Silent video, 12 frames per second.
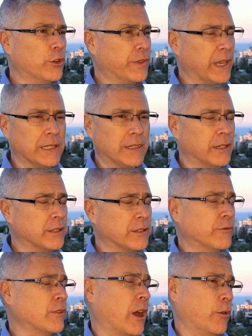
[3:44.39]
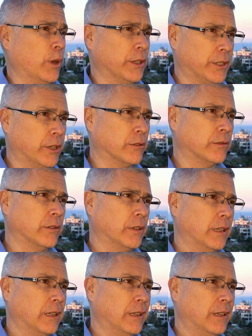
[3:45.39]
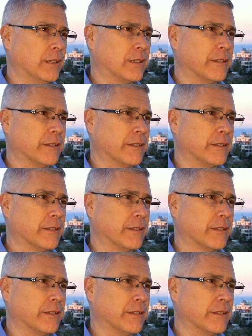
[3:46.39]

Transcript: things that is not well known is